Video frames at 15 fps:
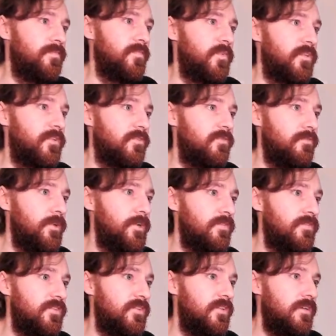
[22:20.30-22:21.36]
So from what I've
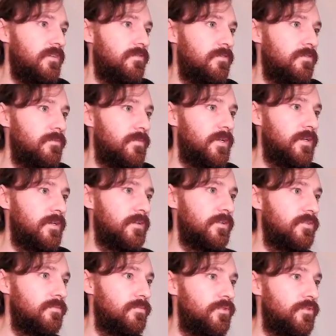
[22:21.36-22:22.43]
seen from
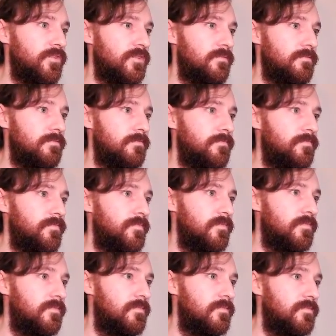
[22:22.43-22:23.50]
some Prism
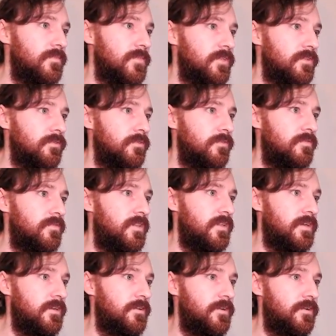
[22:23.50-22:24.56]
sort of
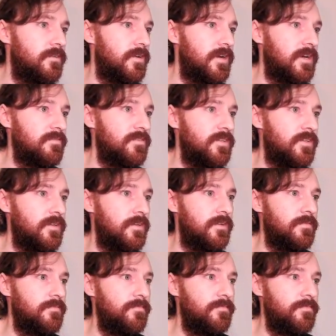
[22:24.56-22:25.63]
theory crafting,
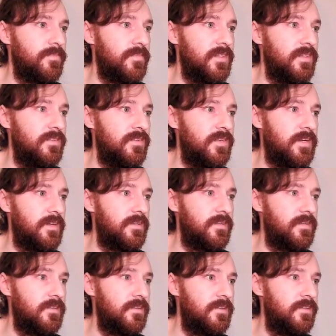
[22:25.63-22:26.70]
is that
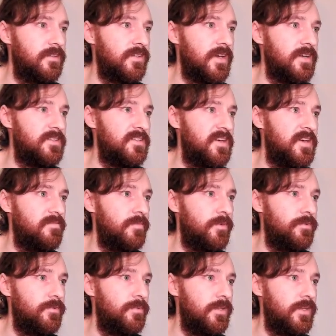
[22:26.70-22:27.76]
it's hard to have
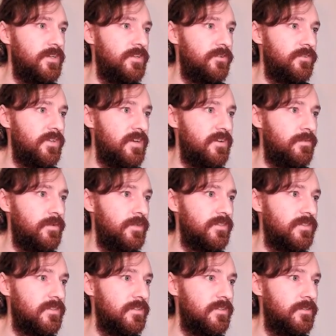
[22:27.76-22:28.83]
multiple angels out at once,
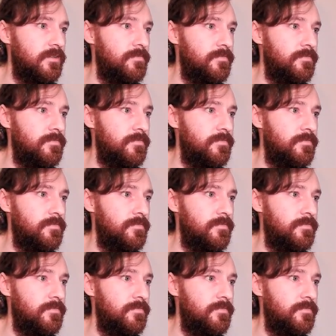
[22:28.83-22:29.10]
so